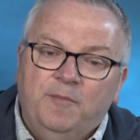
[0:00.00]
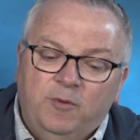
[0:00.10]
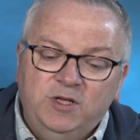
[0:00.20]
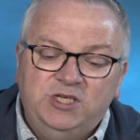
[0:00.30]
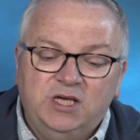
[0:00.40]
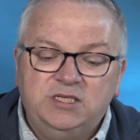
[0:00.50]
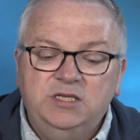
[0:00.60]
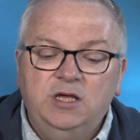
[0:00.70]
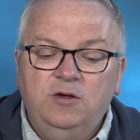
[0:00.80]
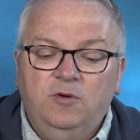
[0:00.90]
But we just
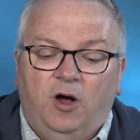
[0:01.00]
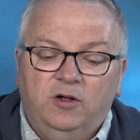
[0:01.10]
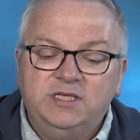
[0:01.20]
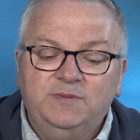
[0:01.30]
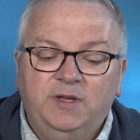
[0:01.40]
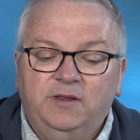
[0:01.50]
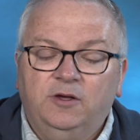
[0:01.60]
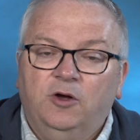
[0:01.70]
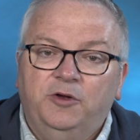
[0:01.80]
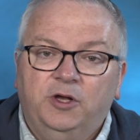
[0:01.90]
knew ultimately
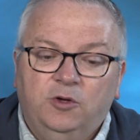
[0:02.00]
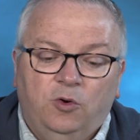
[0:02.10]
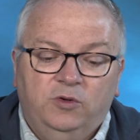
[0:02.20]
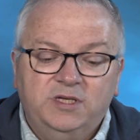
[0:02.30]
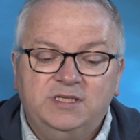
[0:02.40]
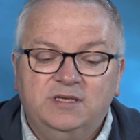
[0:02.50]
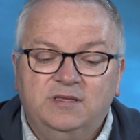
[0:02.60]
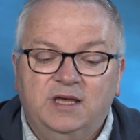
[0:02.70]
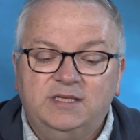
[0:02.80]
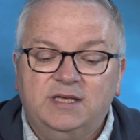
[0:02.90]
that God had called us to
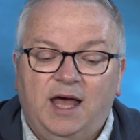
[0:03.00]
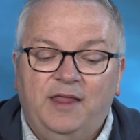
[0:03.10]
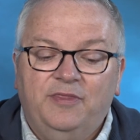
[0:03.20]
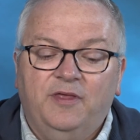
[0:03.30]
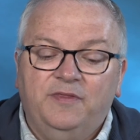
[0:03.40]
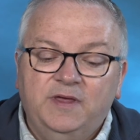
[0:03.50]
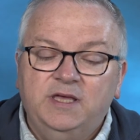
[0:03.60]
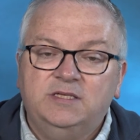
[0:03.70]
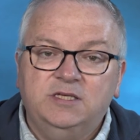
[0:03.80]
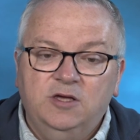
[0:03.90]
this and that
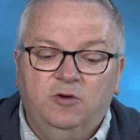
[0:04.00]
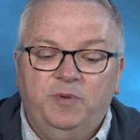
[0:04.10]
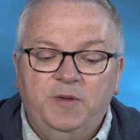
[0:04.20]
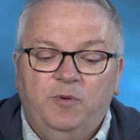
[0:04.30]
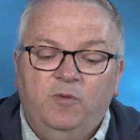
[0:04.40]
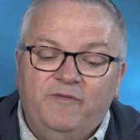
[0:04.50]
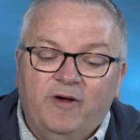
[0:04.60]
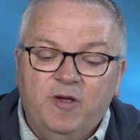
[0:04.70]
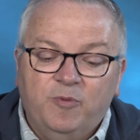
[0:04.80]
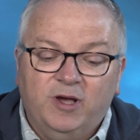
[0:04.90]
these young people were
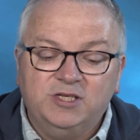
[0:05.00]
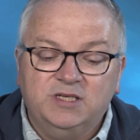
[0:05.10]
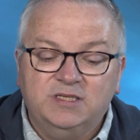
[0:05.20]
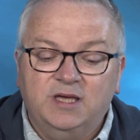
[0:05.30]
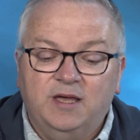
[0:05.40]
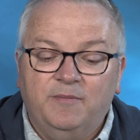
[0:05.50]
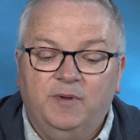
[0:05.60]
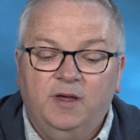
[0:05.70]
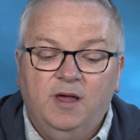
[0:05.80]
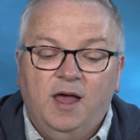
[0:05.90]
very precious to Him
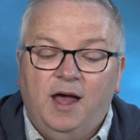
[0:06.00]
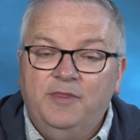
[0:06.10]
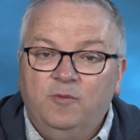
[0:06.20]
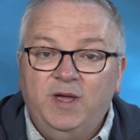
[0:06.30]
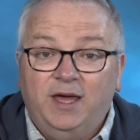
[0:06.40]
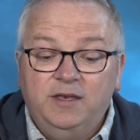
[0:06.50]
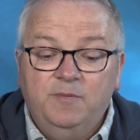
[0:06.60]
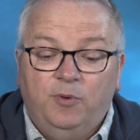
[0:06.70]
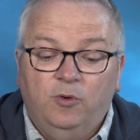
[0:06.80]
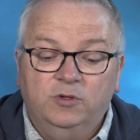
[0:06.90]
and that we had an
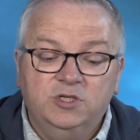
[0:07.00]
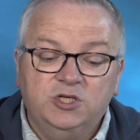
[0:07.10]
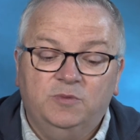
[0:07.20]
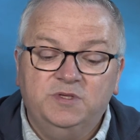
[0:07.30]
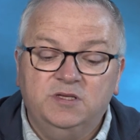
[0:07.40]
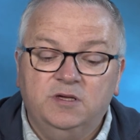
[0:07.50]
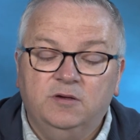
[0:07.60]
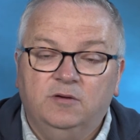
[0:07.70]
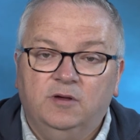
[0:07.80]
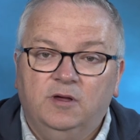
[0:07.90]
important job to do.
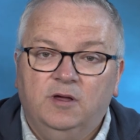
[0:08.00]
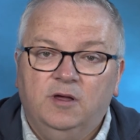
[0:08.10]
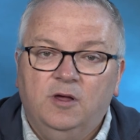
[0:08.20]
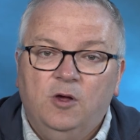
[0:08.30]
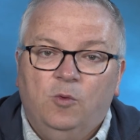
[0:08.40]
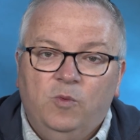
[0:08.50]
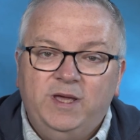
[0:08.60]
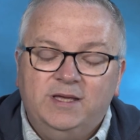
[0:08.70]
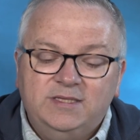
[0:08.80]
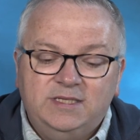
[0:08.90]

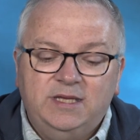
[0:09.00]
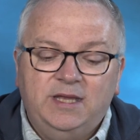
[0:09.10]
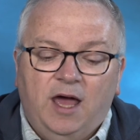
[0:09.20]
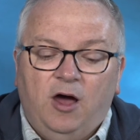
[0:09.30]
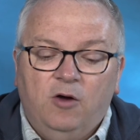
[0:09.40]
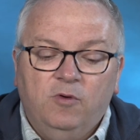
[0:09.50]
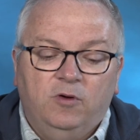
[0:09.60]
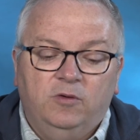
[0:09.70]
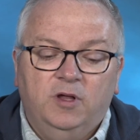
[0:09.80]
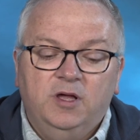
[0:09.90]
We considered it our
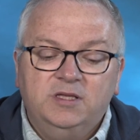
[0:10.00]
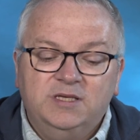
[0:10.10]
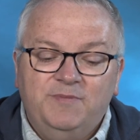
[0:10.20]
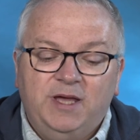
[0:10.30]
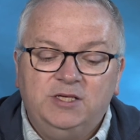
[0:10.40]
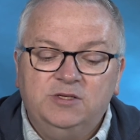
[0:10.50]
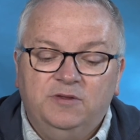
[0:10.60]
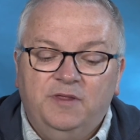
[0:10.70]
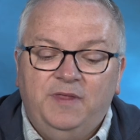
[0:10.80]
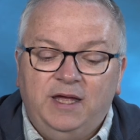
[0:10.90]
role to make
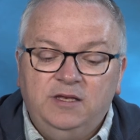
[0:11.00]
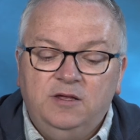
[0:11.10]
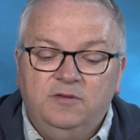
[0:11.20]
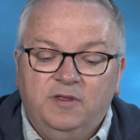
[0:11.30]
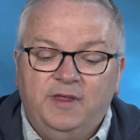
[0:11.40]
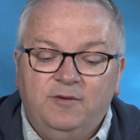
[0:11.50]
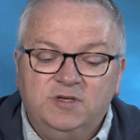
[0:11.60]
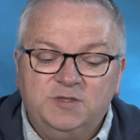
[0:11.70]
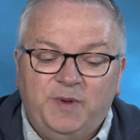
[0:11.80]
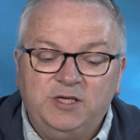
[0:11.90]
sure that they knew that they
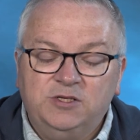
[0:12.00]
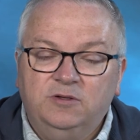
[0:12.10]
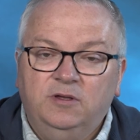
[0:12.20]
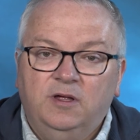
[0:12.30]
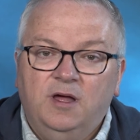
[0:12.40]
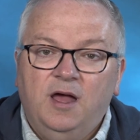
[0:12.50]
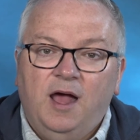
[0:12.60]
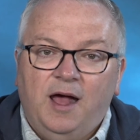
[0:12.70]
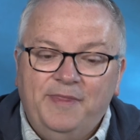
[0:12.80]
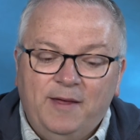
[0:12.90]
were special
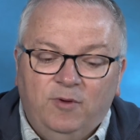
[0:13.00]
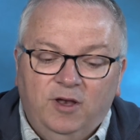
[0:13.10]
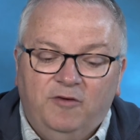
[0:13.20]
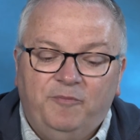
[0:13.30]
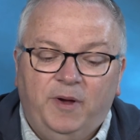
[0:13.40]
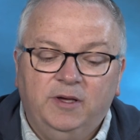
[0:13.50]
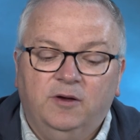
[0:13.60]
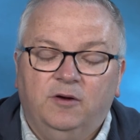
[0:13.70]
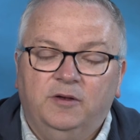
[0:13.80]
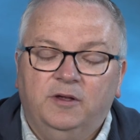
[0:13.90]
and they were loved by
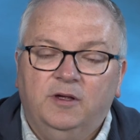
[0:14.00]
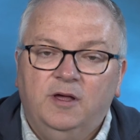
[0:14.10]
God